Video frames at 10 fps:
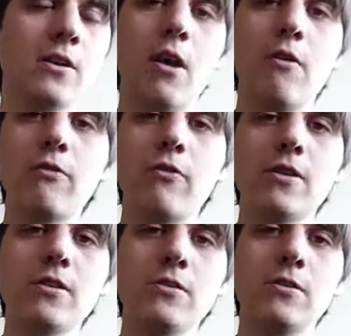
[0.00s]
kind of
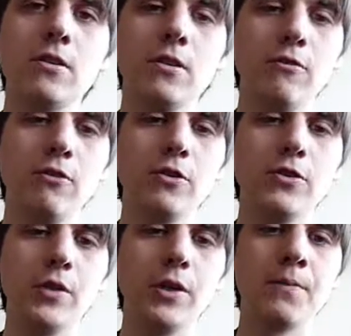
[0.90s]
effervescent feel
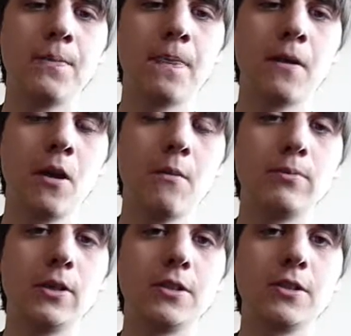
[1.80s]
to it,
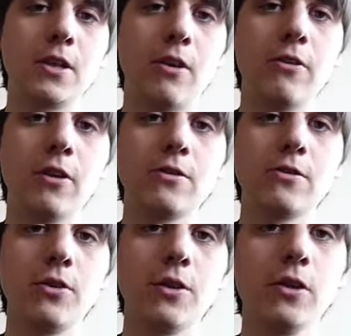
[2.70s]
but I think it's
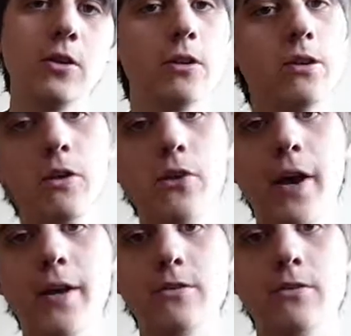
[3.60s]
only good. It only
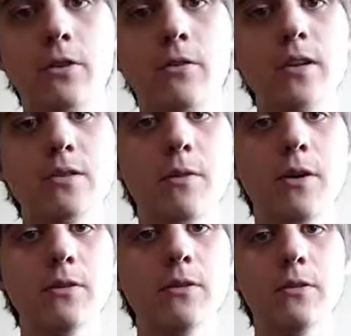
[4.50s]
adds to the crisp
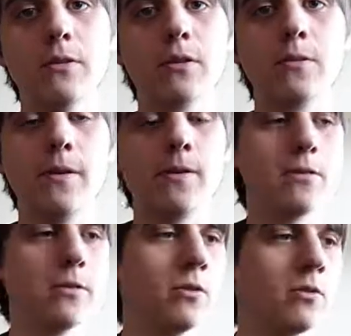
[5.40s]
kind of
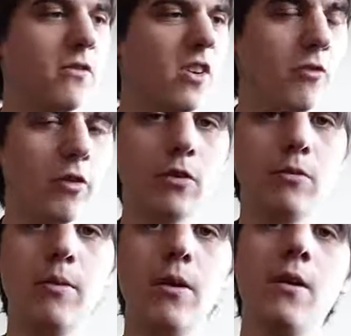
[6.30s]
experience. Really
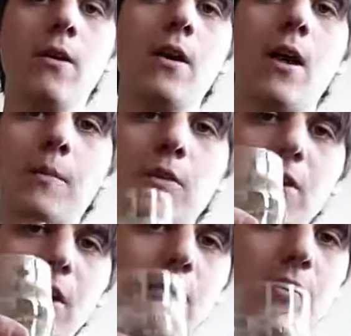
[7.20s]
good beer. I'm
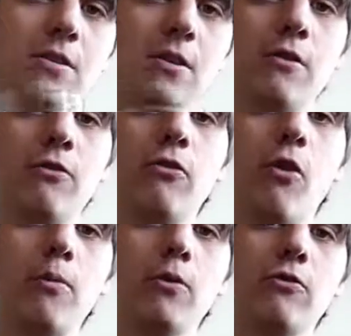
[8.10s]
going to give this a
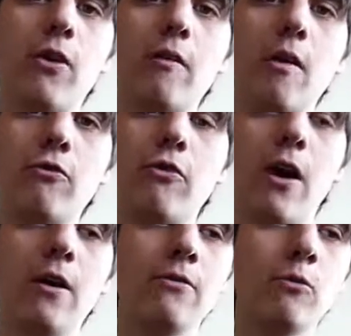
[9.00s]
4.5 out of
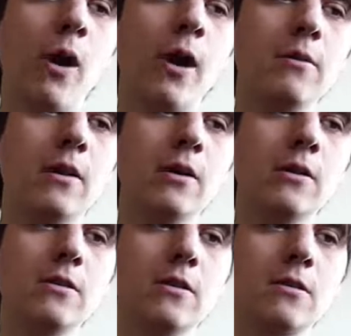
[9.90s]
5. Why? Because